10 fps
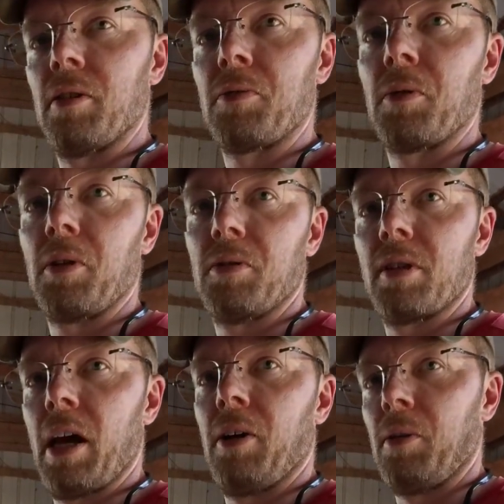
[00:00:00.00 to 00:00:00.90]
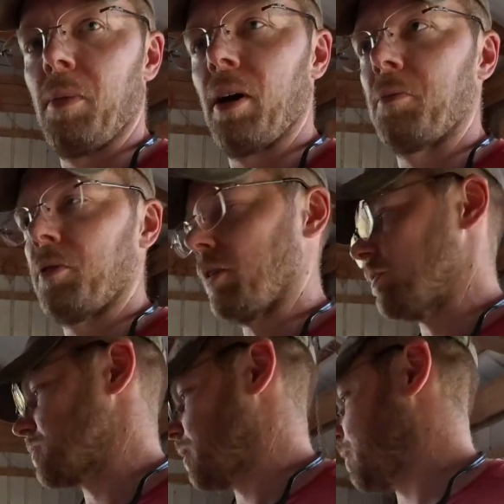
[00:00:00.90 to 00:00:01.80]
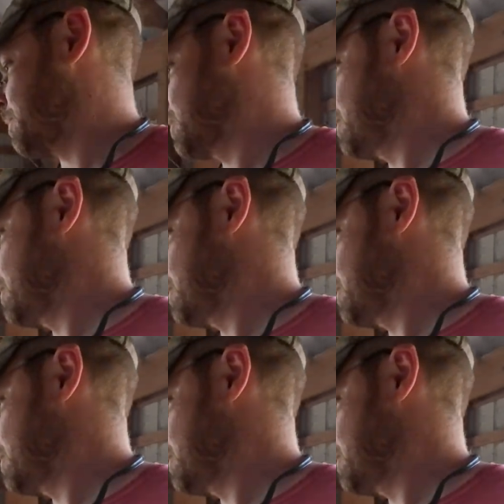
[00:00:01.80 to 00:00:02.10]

This one goes down, the bottom one goes up.